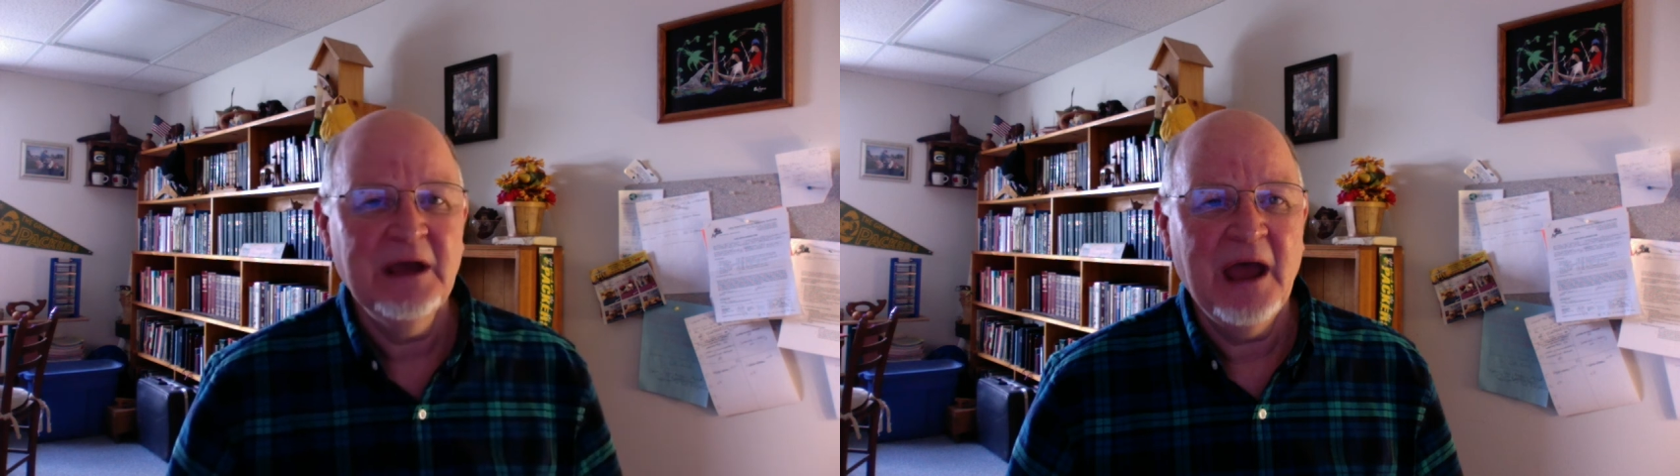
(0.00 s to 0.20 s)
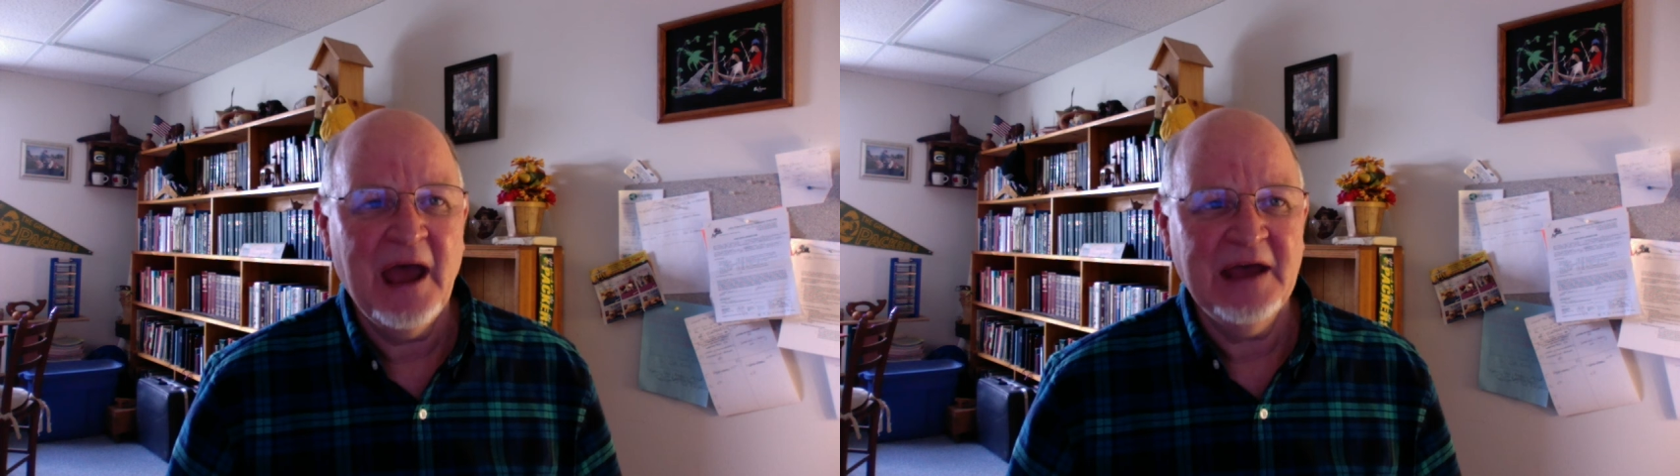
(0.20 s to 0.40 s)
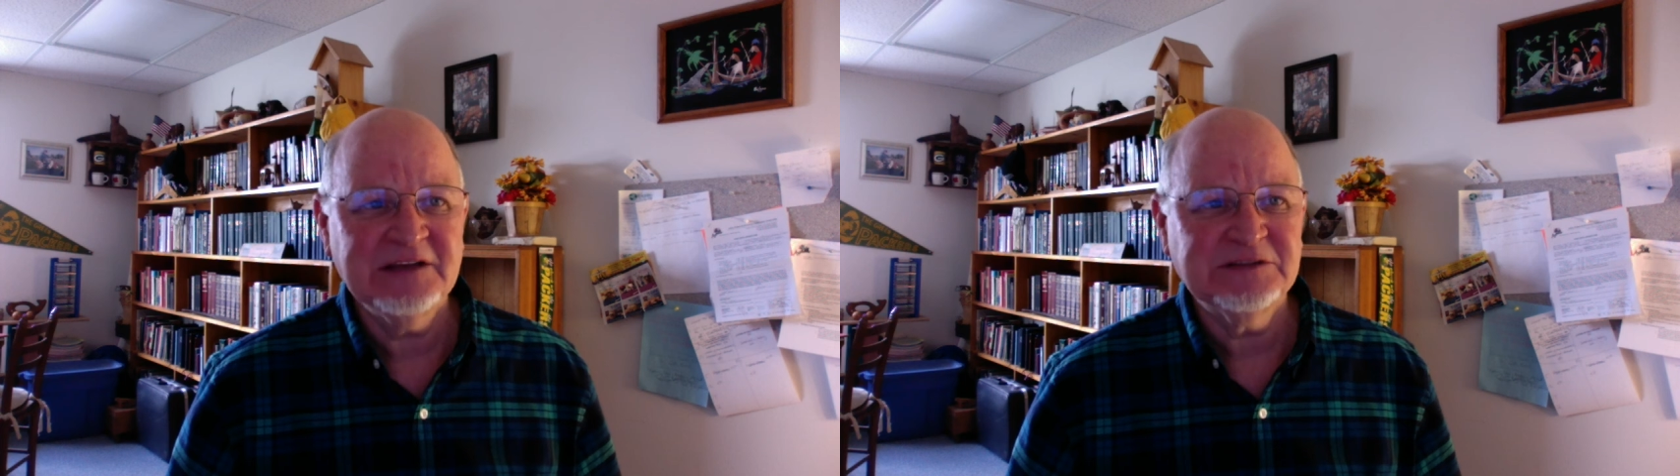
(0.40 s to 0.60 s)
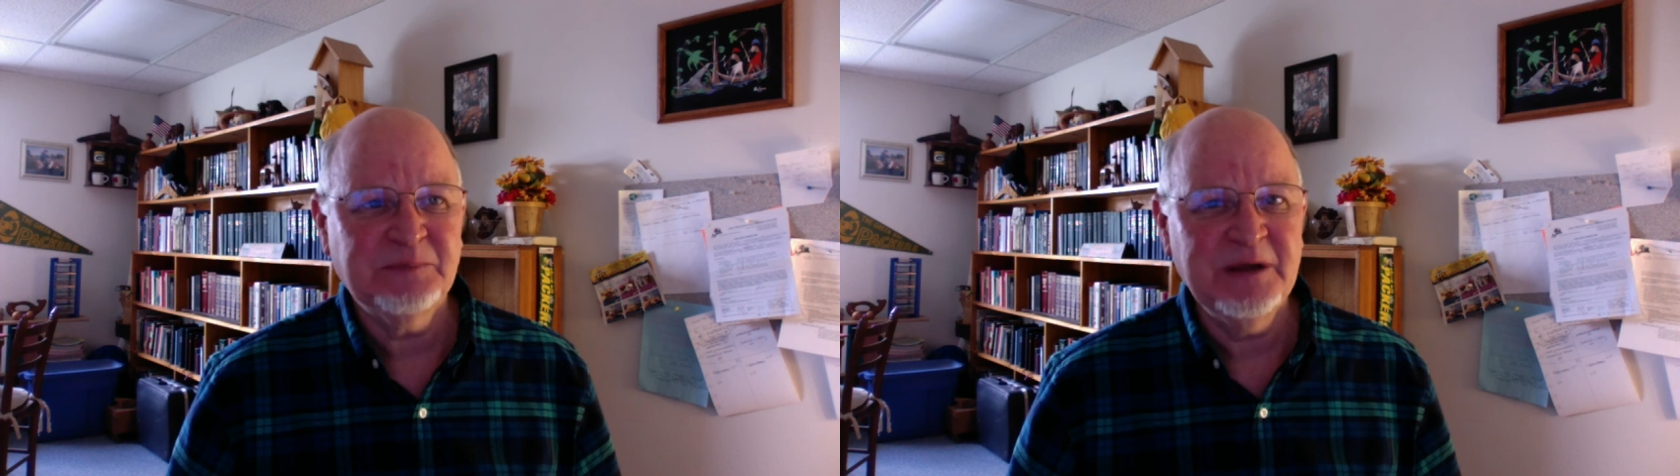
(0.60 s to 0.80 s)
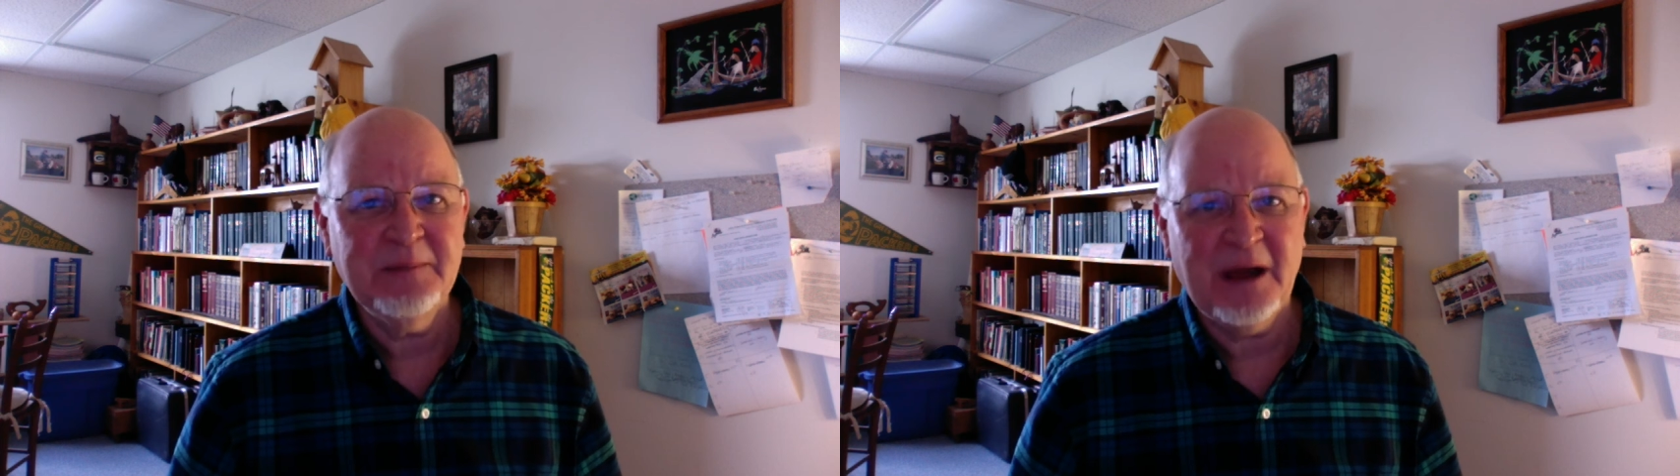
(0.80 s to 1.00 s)
has
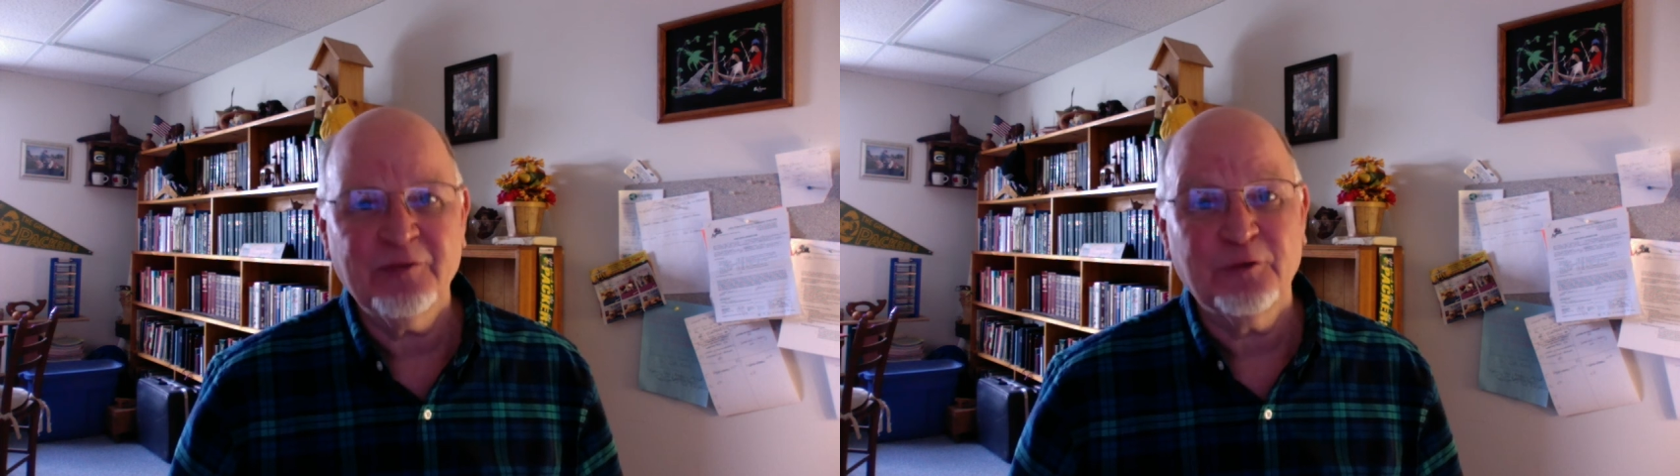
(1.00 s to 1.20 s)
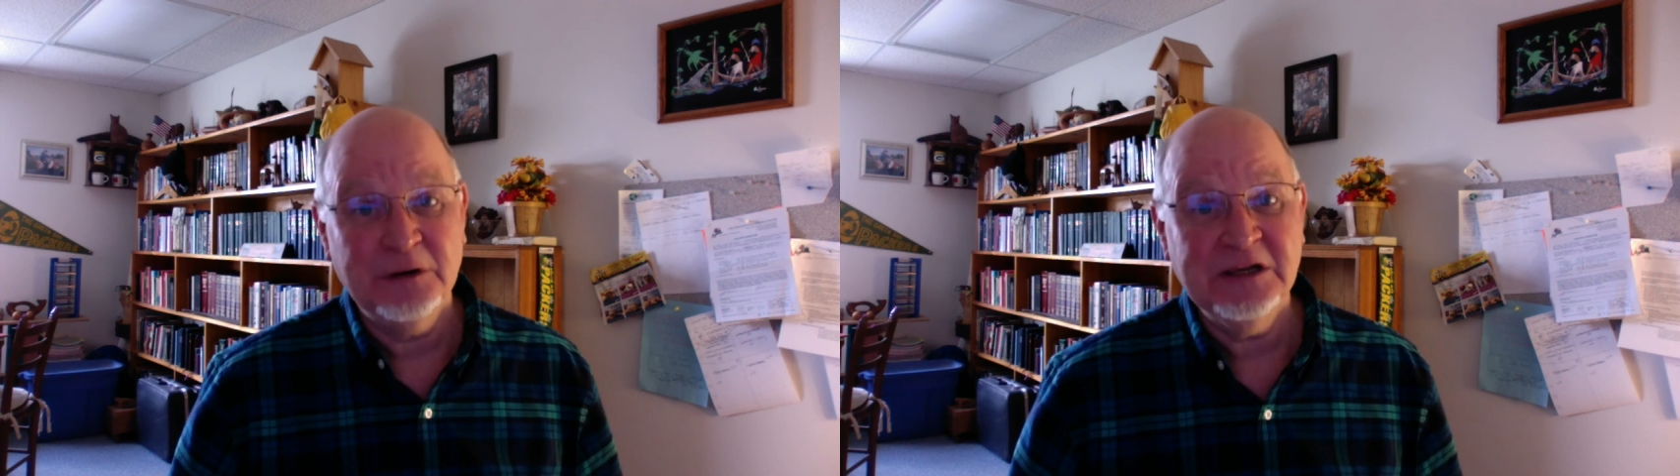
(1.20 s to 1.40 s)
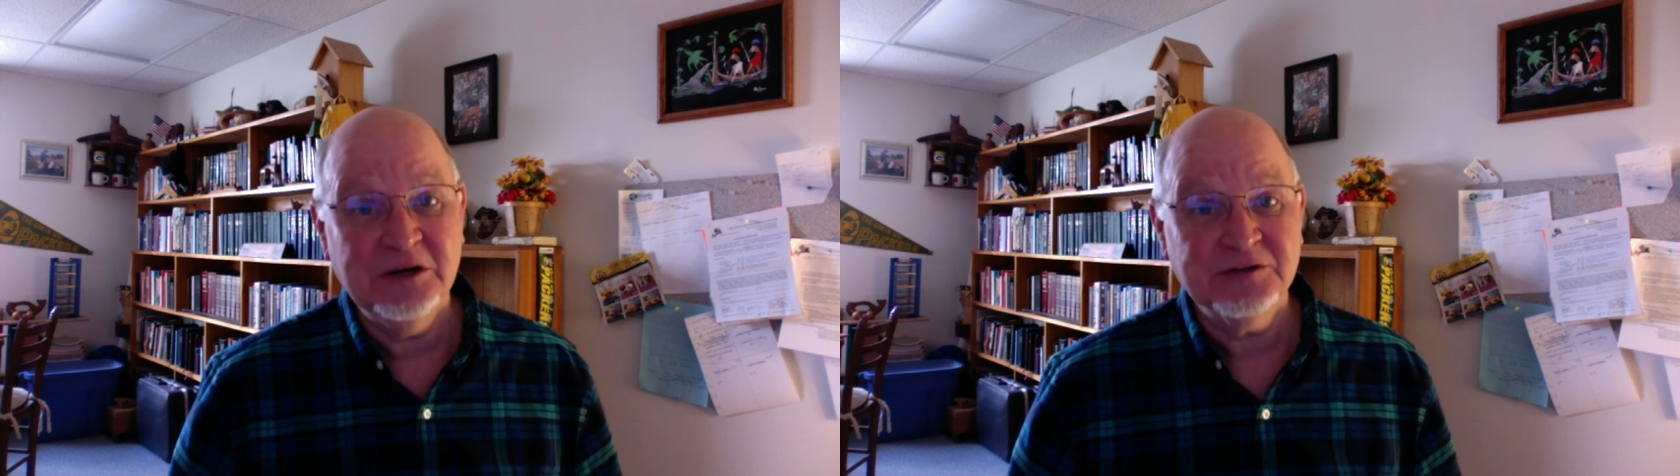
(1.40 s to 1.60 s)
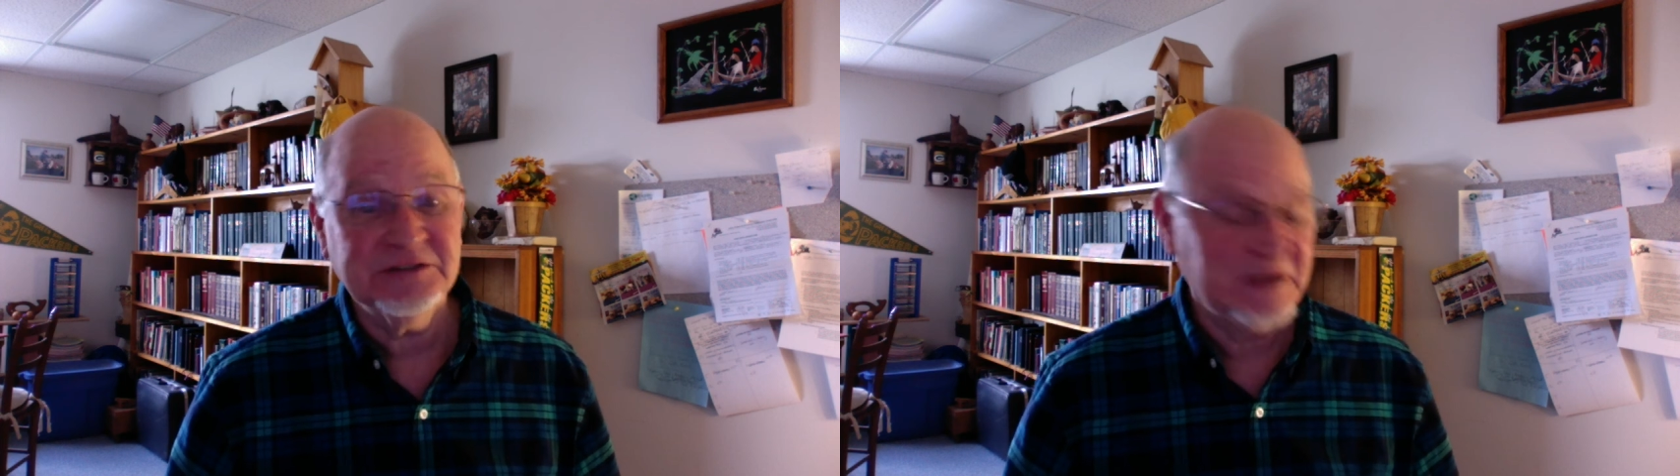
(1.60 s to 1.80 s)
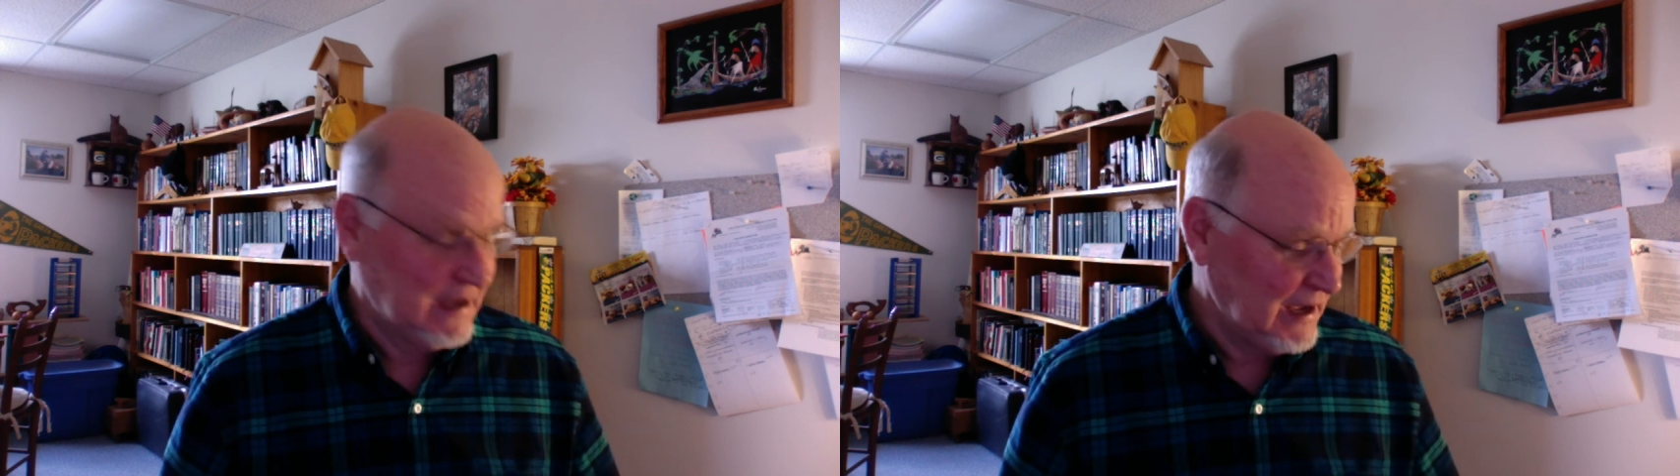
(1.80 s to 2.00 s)
been about 3 years.